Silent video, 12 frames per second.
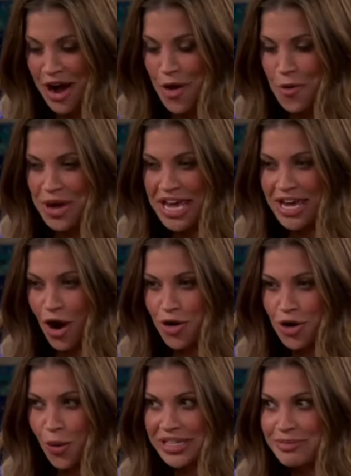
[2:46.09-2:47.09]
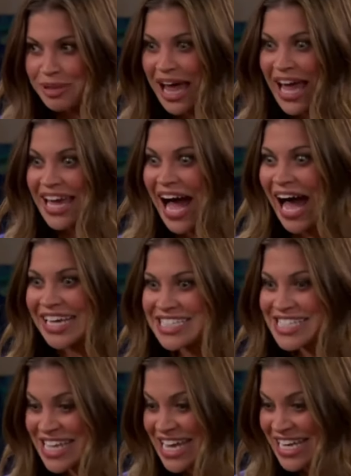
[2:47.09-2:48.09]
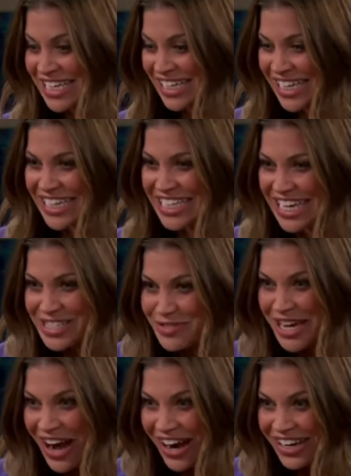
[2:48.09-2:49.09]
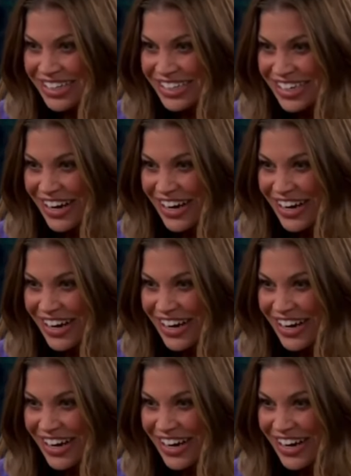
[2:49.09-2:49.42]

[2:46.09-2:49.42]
We are going to play hide and seek. Yes, we are.